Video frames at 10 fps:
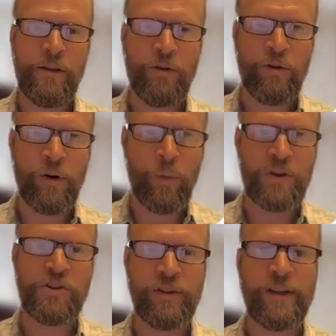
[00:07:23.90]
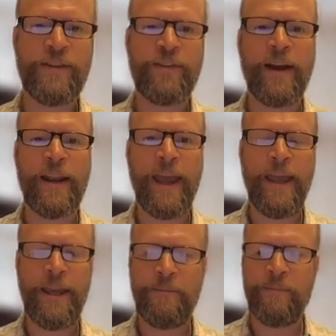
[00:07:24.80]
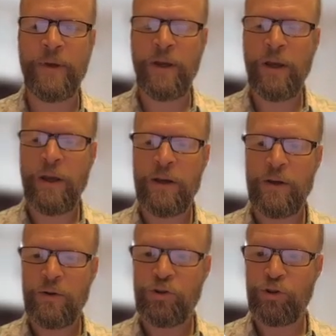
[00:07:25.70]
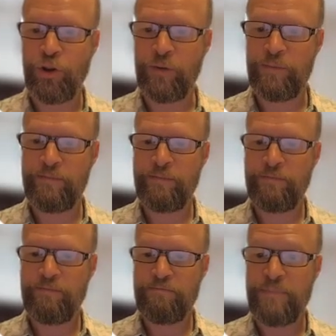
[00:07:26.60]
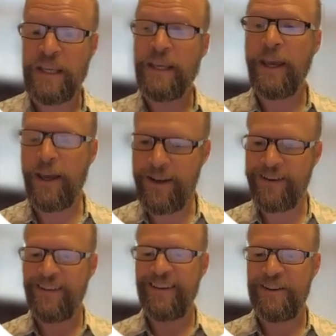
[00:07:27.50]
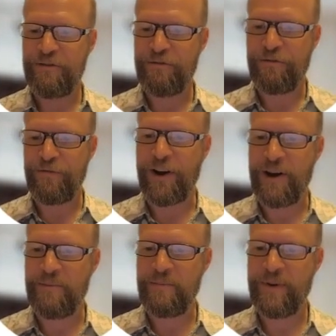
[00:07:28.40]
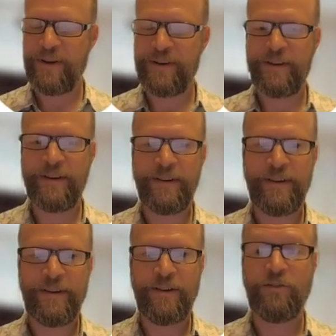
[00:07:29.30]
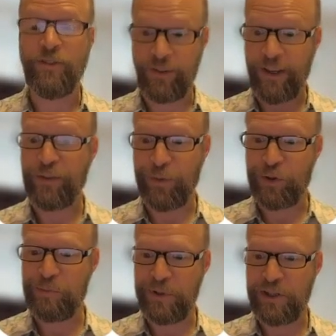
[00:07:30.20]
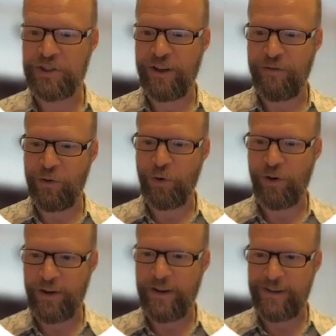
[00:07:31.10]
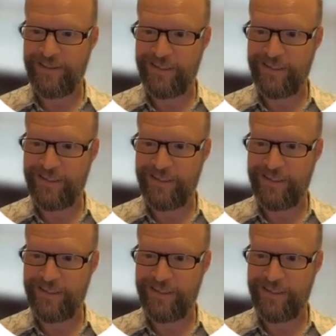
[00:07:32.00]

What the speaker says: original inside aim should begin from successful completion of your